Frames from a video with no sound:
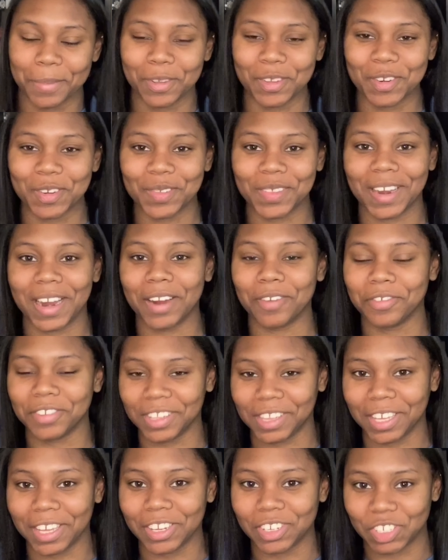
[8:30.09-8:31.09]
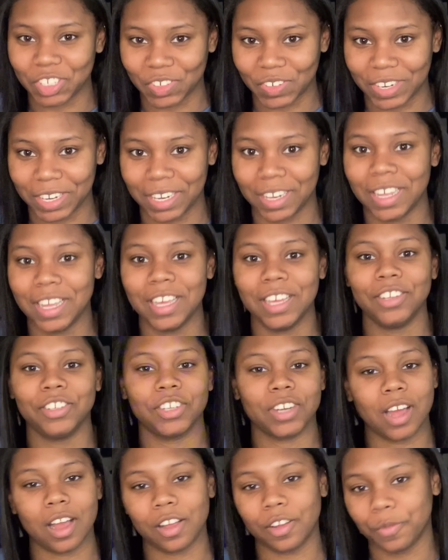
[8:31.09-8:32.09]
you know that I really enjoy
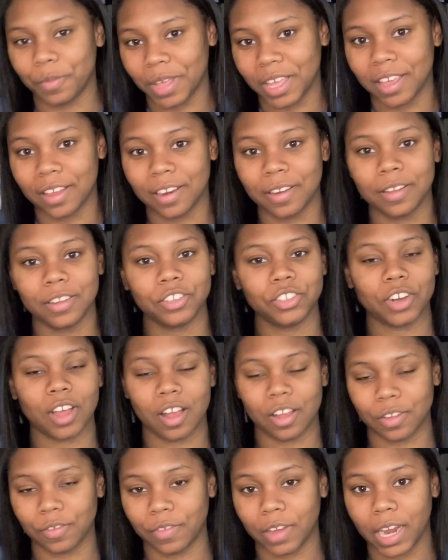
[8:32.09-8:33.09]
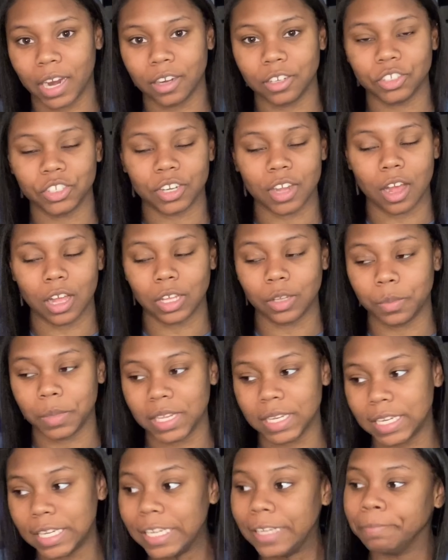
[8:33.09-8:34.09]
Chicago Med, Chicago Fire, and Chicago
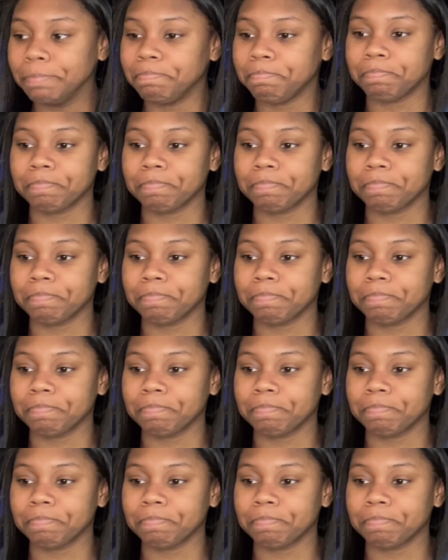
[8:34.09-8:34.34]
PD.